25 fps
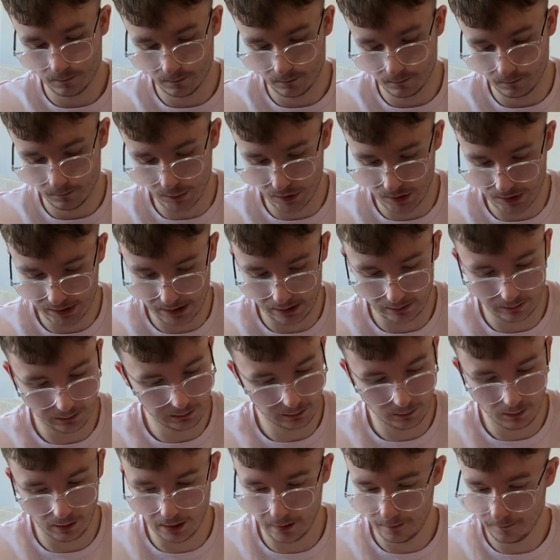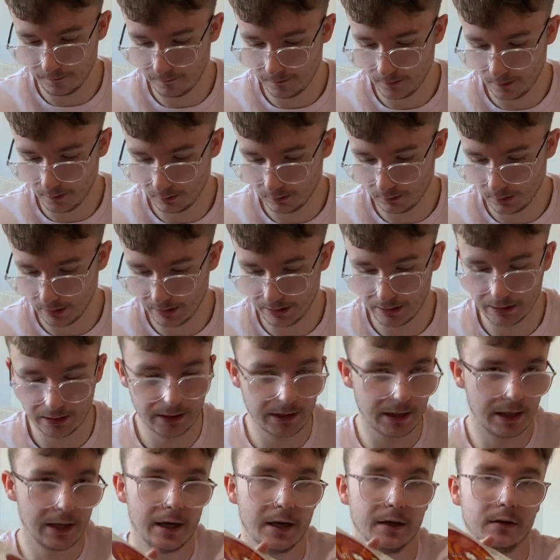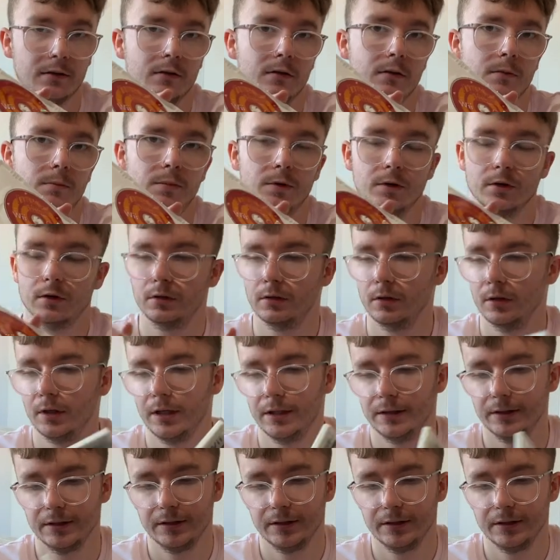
that sounded quite fun. And again, booklet and